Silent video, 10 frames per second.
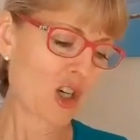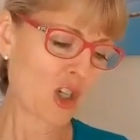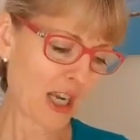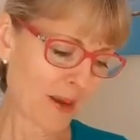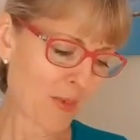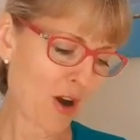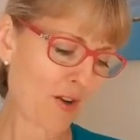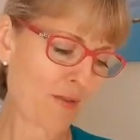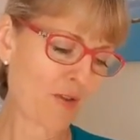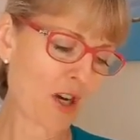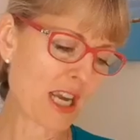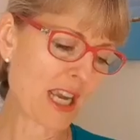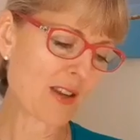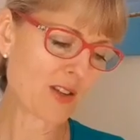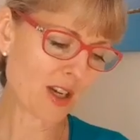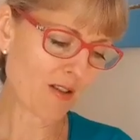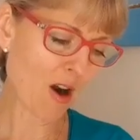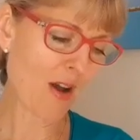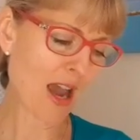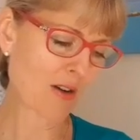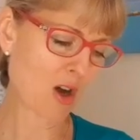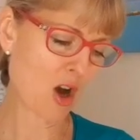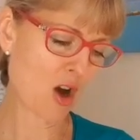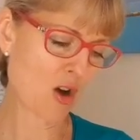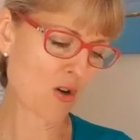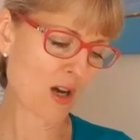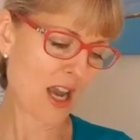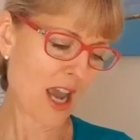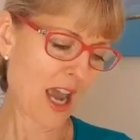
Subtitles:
GMO-free, zero alcohol,